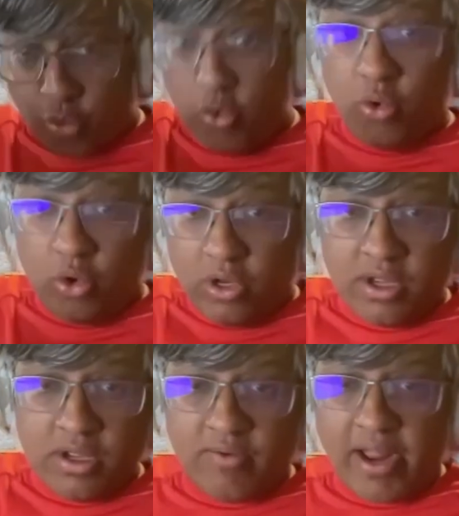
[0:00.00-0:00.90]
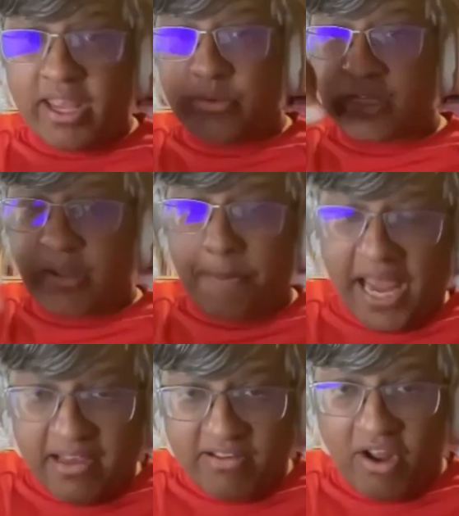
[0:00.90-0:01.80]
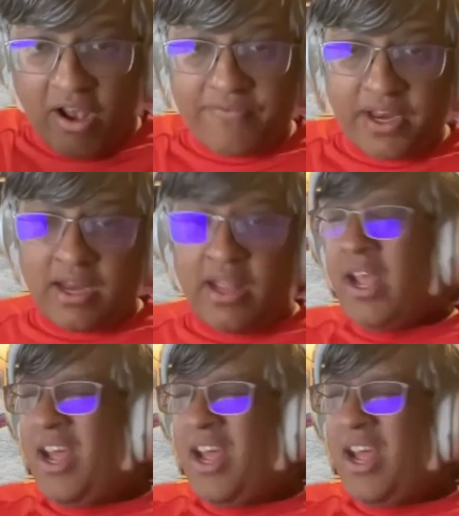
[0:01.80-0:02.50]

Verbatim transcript: gruel, right? It was like a paste often.